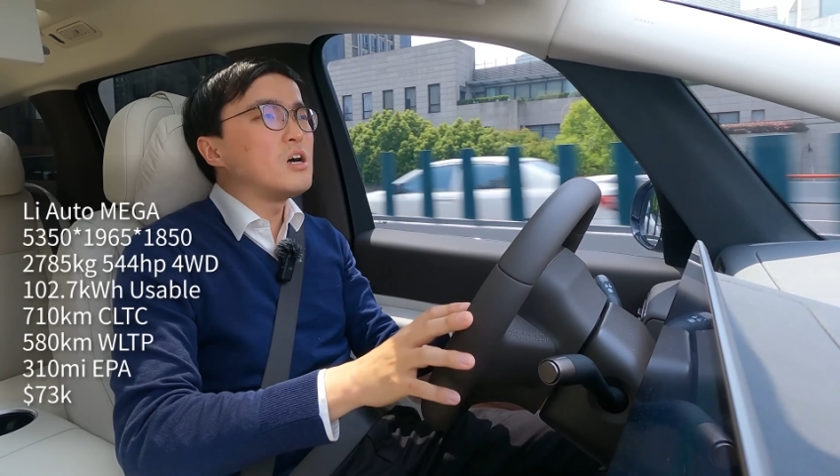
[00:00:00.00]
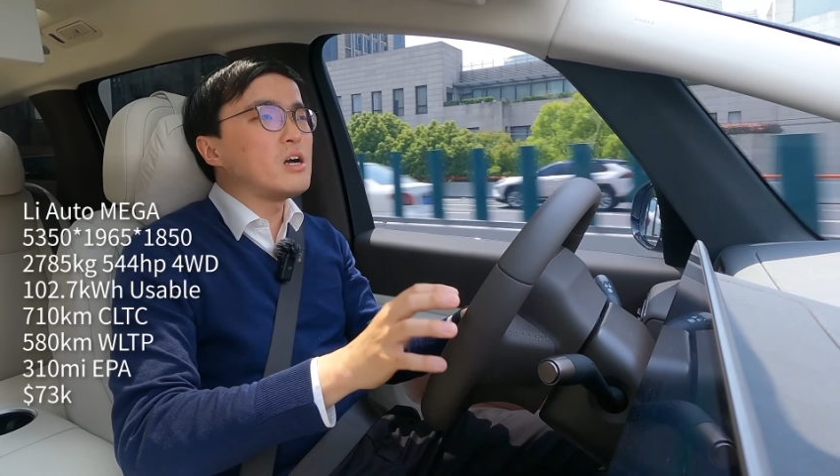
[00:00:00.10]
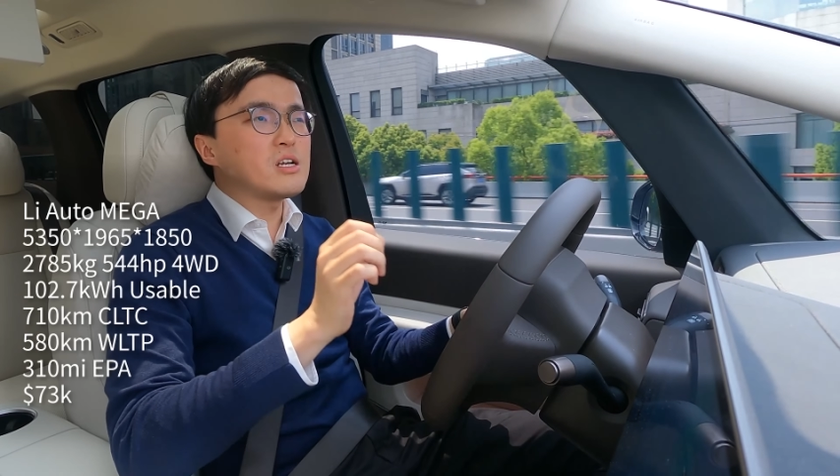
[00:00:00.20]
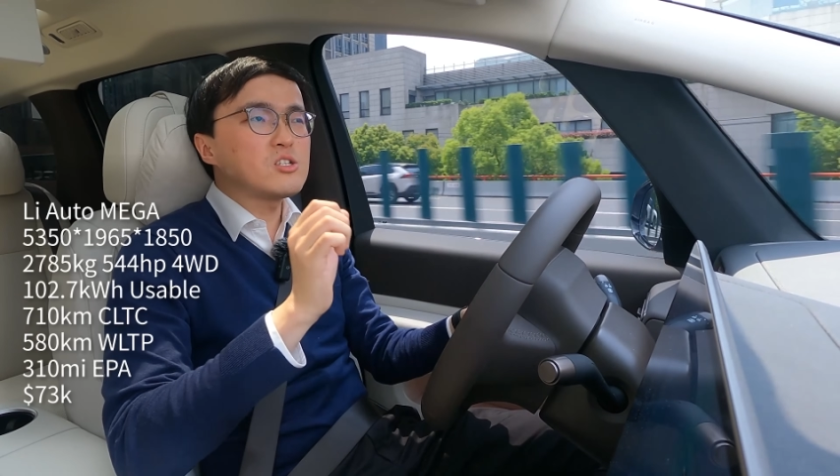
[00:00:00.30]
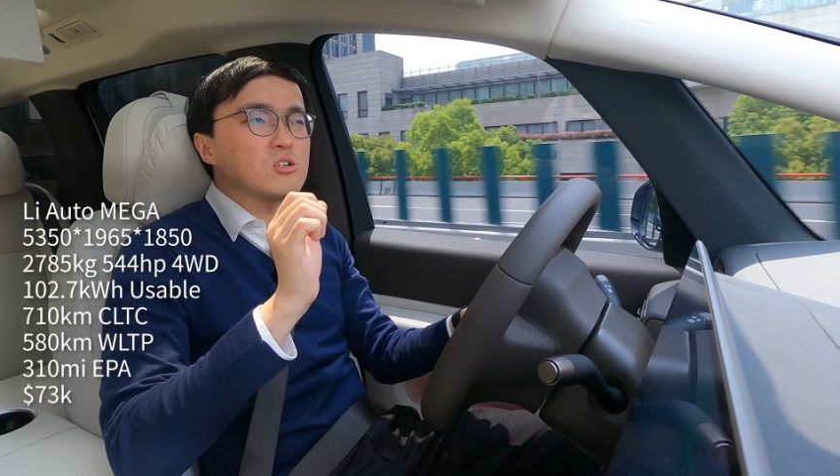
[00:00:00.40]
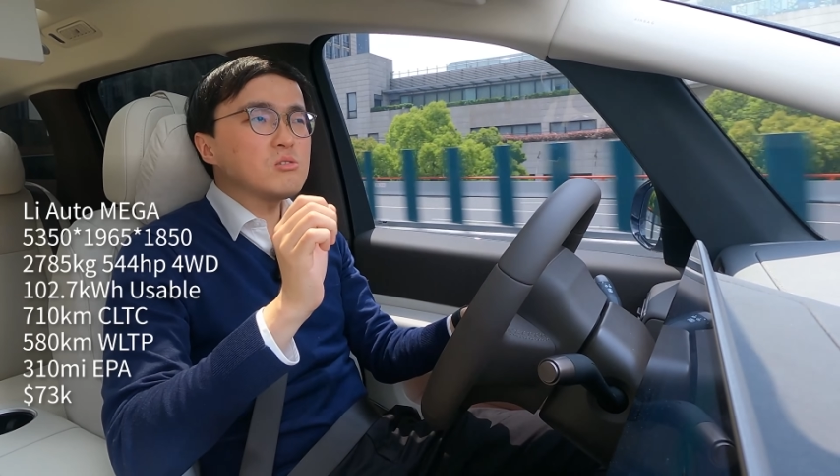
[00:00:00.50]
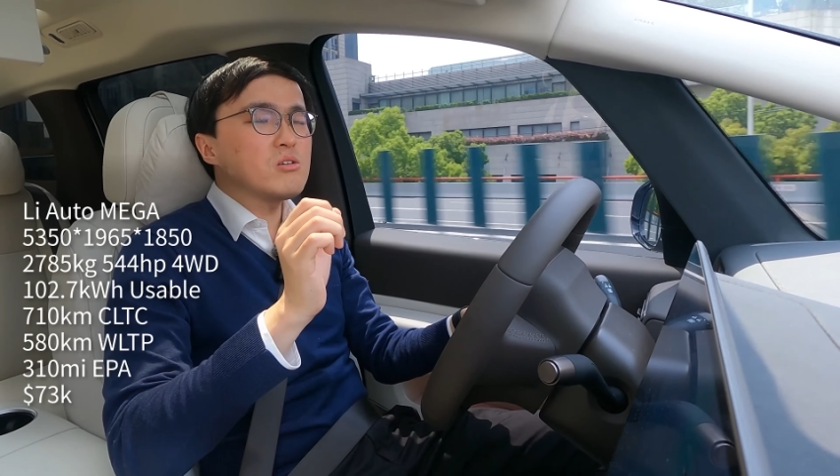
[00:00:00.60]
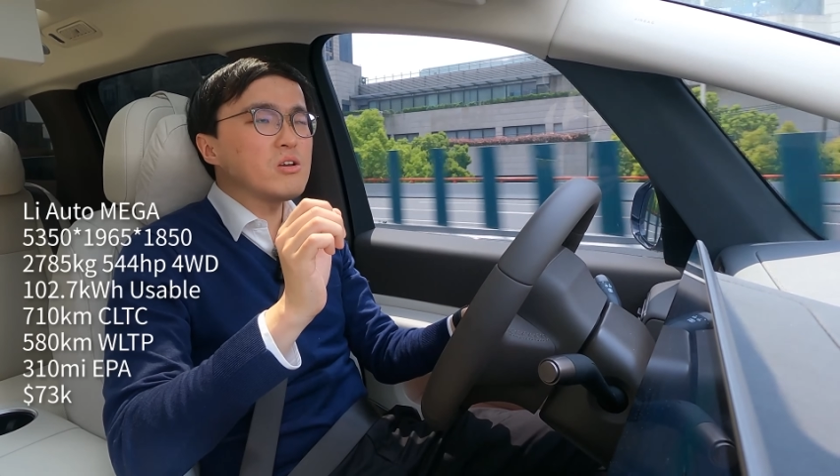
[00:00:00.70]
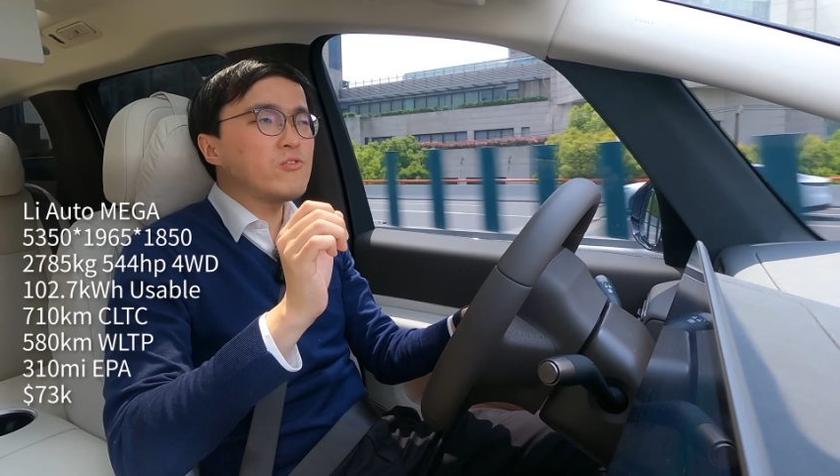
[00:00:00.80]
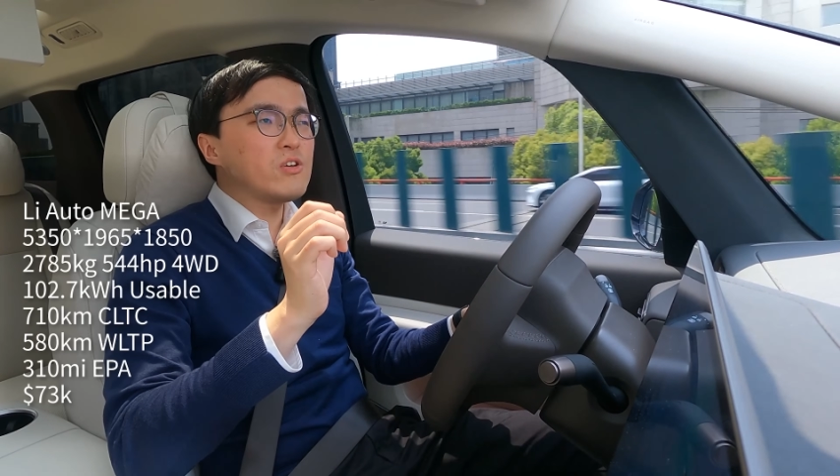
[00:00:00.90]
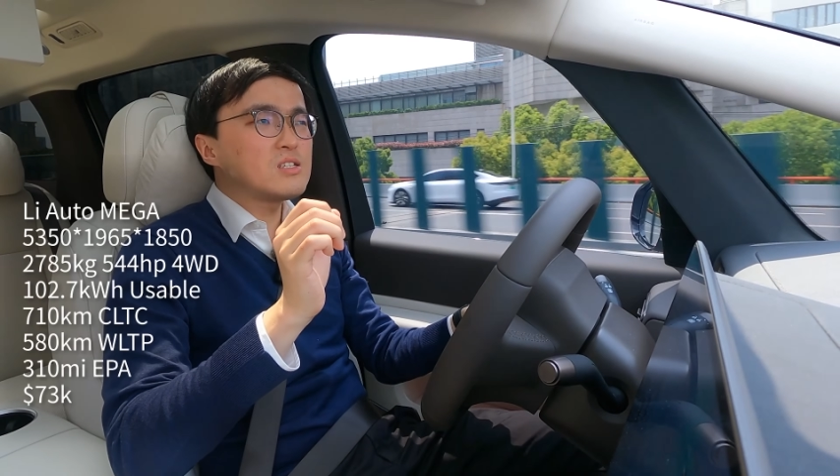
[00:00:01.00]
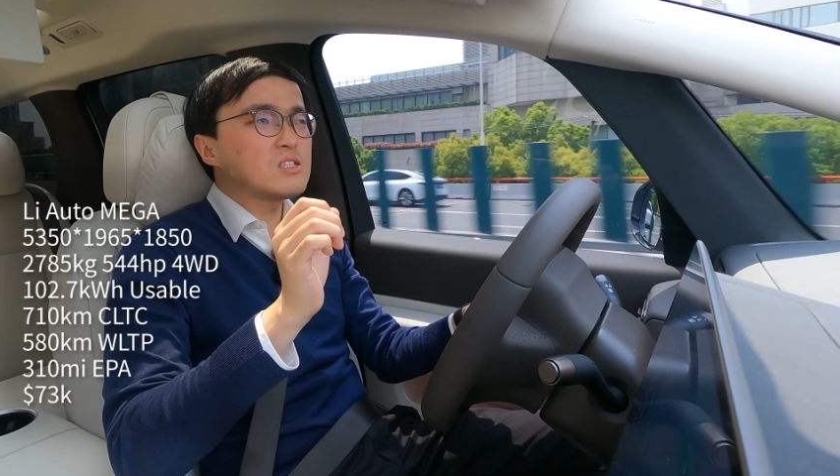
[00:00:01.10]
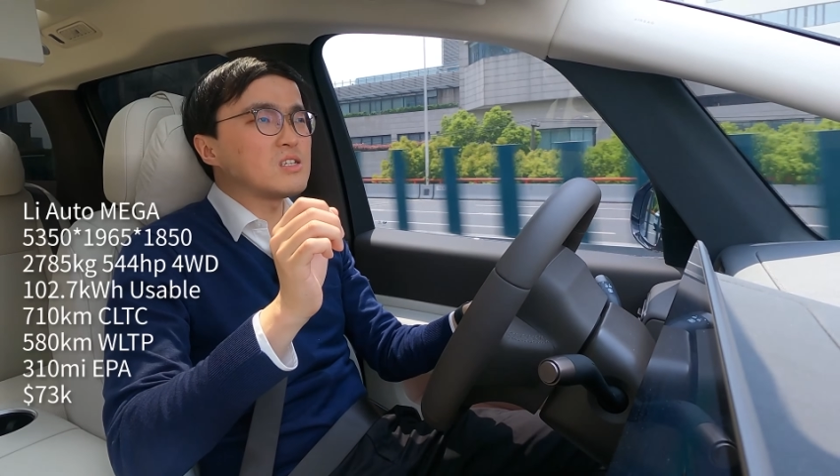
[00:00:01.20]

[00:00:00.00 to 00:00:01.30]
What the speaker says: And I don't know if it's the